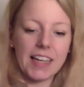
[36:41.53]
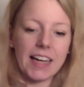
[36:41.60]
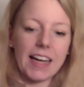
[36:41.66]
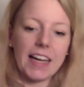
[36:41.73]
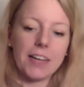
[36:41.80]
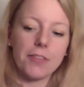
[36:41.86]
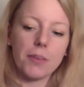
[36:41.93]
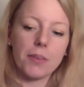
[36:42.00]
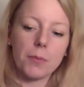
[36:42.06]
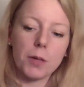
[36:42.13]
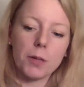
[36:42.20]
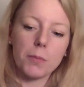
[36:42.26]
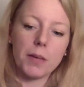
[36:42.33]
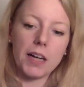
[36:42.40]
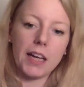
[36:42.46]
I have them on
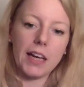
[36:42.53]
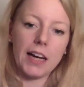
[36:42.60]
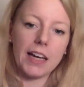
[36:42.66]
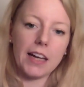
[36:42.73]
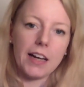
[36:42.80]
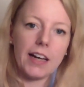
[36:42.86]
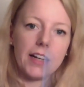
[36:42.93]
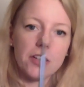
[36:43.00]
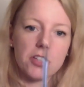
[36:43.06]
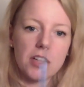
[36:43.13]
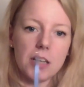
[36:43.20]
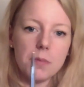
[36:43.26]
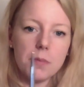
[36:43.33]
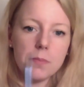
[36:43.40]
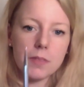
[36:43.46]
my higher
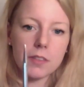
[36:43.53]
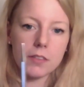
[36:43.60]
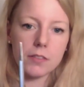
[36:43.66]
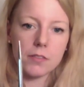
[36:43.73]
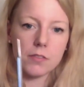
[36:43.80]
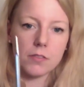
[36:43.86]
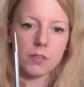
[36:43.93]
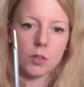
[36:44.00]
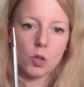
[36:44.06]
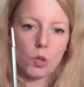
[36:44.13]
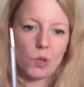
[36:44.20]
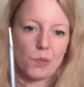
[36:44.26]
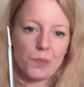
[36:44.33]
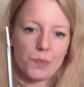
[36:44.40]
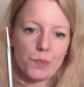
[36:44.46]
sharps.
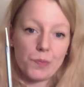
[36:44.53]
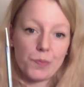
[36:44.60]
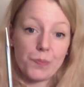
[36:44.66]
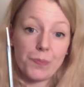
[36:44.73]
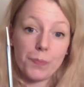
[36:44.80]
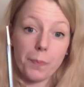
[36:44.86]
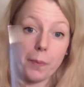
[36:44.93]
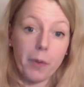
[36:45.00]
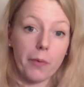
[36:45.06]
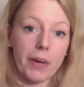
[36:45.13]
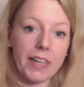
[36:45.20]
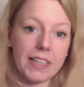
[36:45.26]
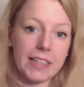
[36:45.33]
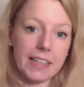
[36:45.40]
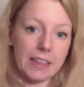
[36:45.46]

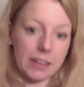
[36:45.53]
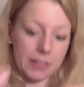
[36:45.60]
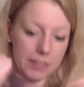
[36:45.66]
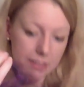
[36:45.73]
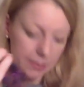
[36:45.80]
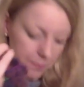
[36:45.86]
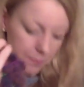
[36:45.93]
Great needles.